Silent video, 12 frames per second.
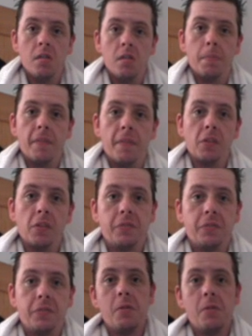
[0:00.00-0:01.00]
the Buffalo
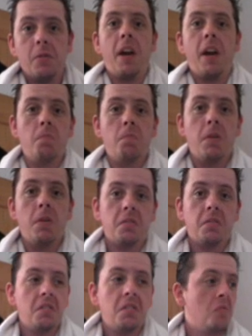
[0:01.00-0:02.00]
Sabres back in beta
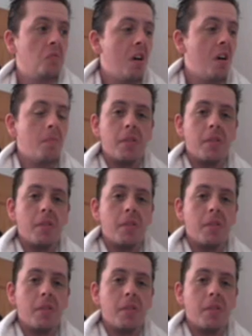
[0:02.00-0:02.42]
season one.